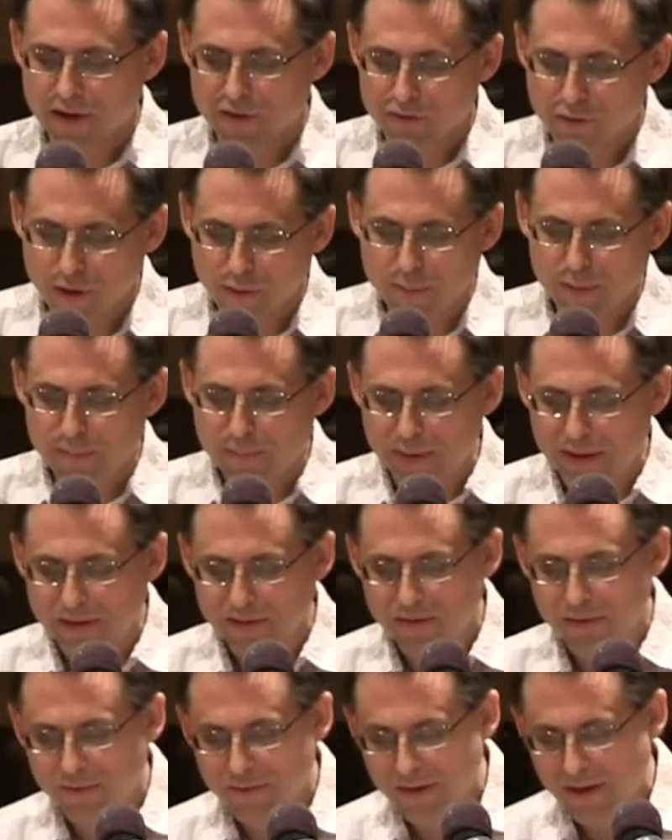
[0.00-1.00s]
Trump and
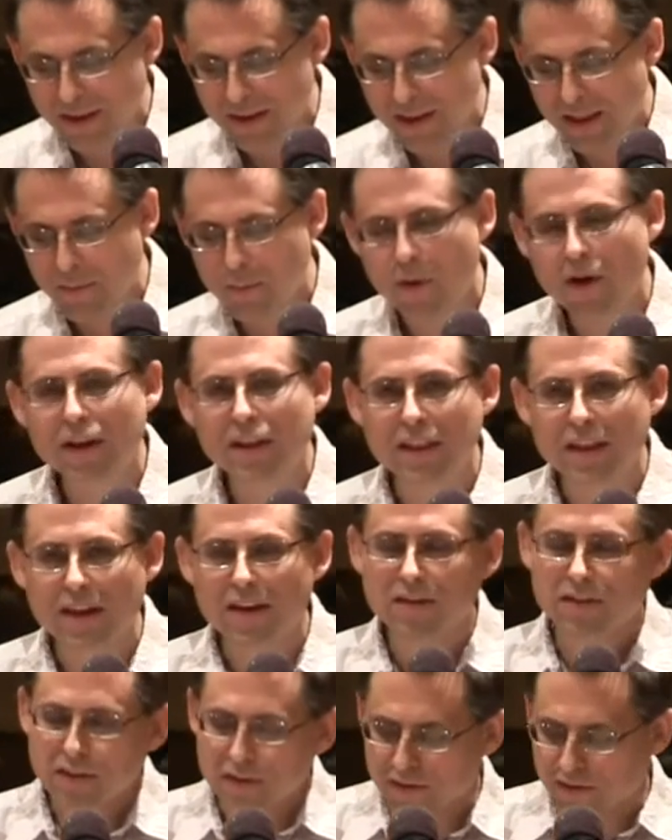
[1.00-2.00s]
Pence have said they want
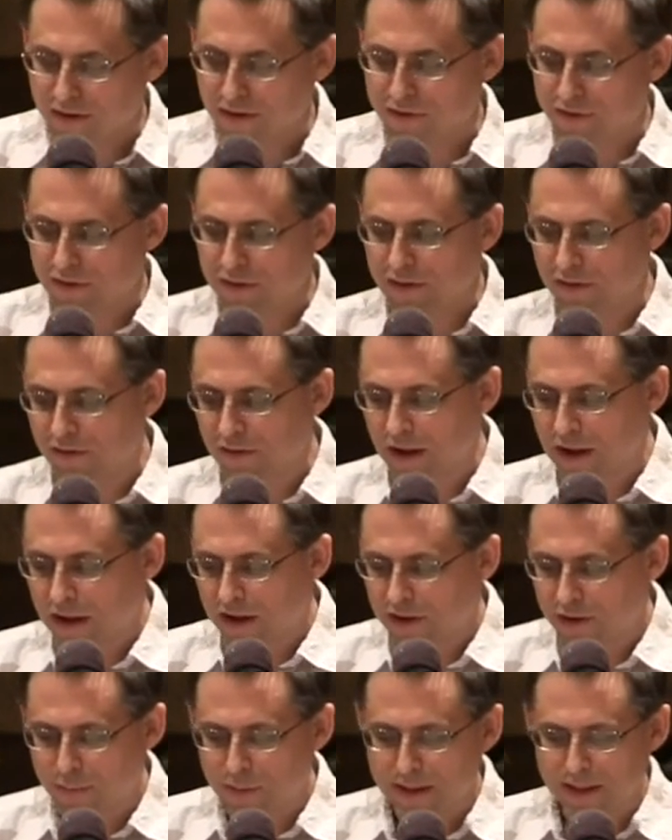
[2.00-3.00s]
these decisions
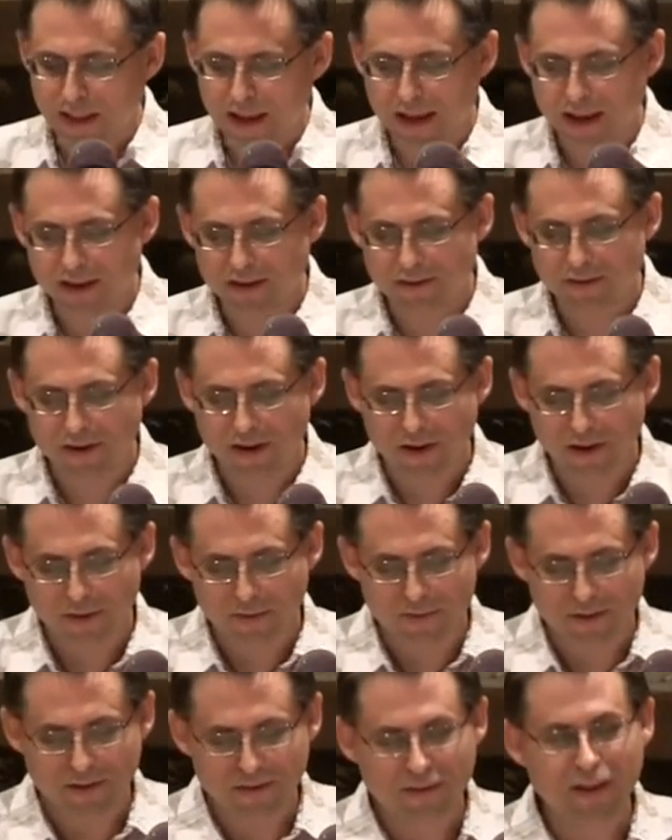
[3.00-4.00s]
to be in the hands
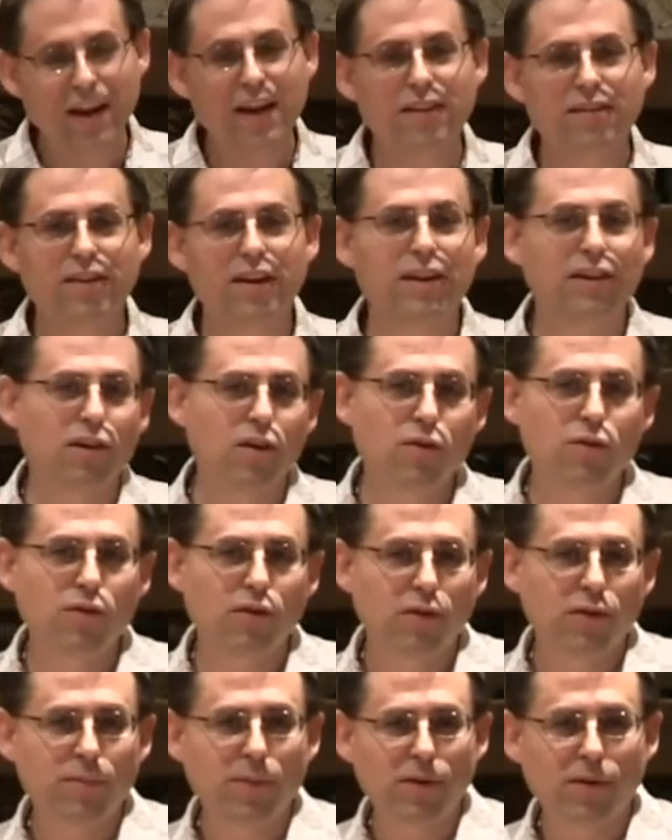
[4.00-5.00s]
of the states and
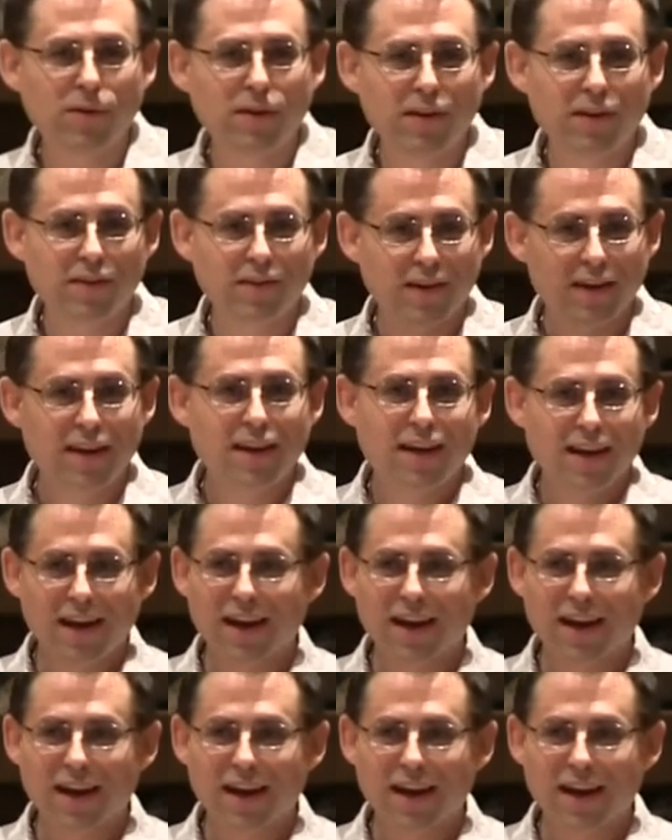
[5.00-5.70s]
local communities.